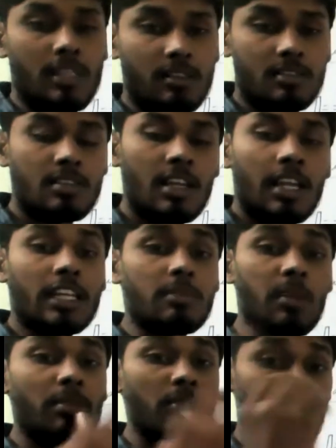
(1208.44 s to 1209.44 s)
means it
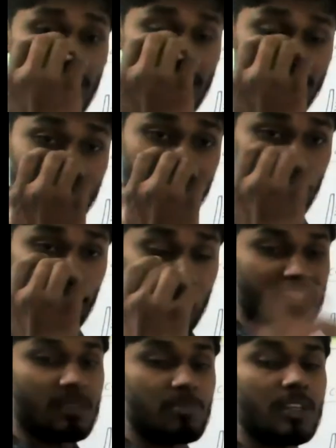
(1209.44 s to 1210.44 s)
may be where is the
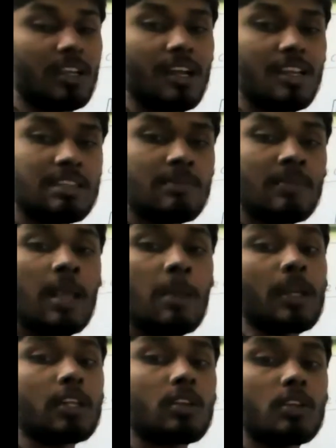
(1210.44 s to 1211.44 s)
temperature, because
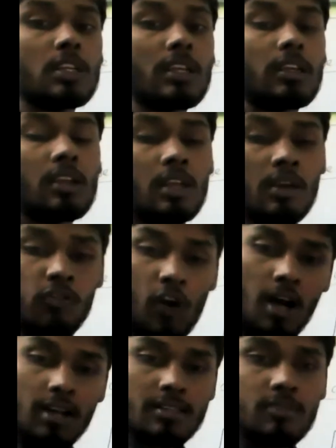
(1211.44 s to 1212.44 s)
mercury
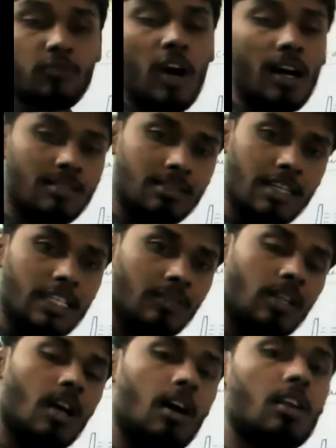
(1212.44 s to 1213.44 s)
fastly it
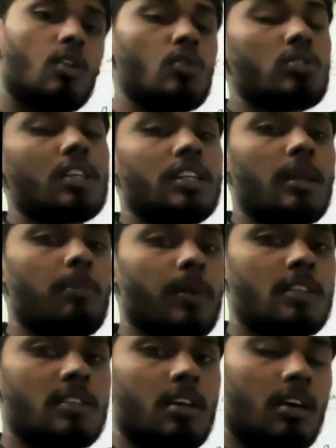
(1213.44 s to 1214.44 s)
will lose the
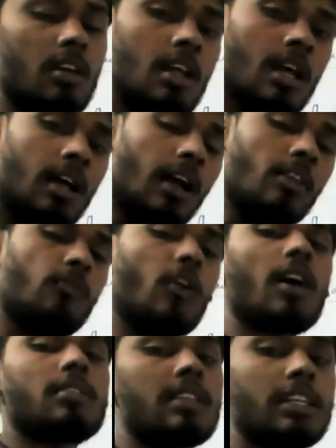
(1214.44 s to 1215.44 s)
temperature and
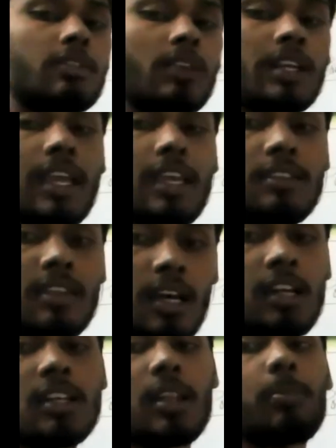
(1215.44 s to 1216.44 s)
fastly it will gain the
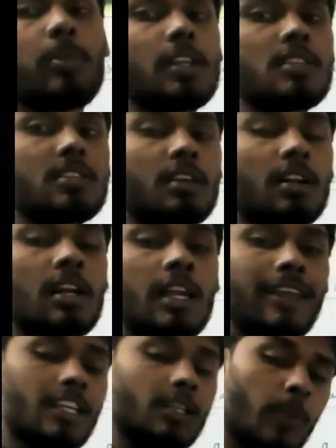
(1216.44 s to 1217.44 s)
temperature.
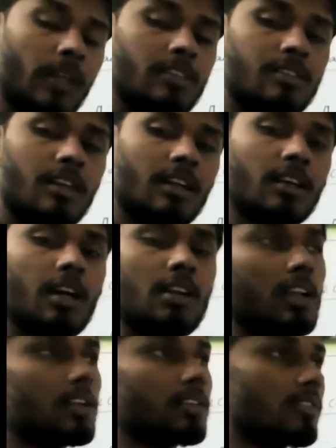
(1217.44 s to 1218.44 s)
Expansion and
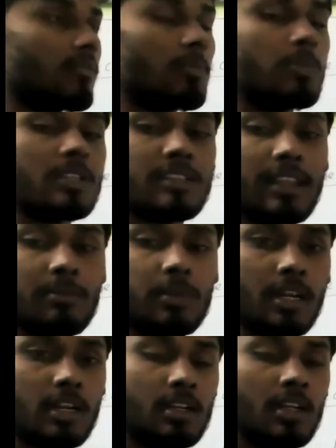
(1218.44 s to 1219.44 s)
contraction will be same
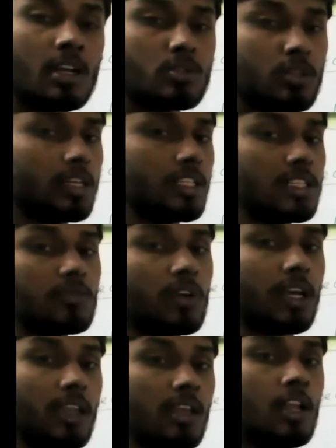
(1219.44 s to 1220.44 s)
rate. So that is
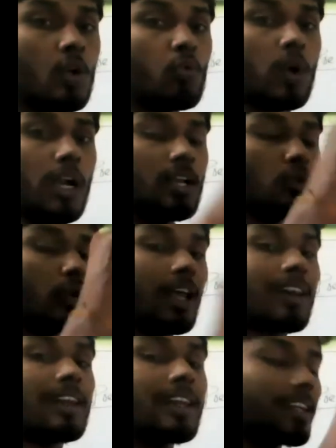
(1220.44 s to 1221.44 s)
why while we
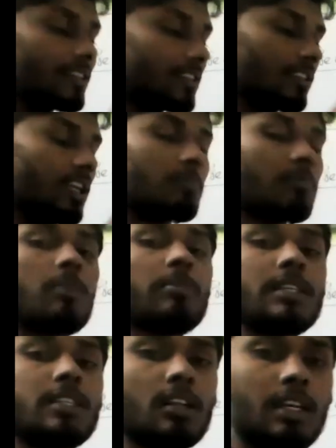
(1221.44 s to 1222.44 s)
are reading the
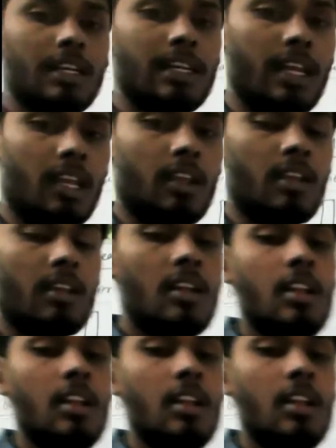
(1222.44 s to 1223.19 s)
thermometer reading,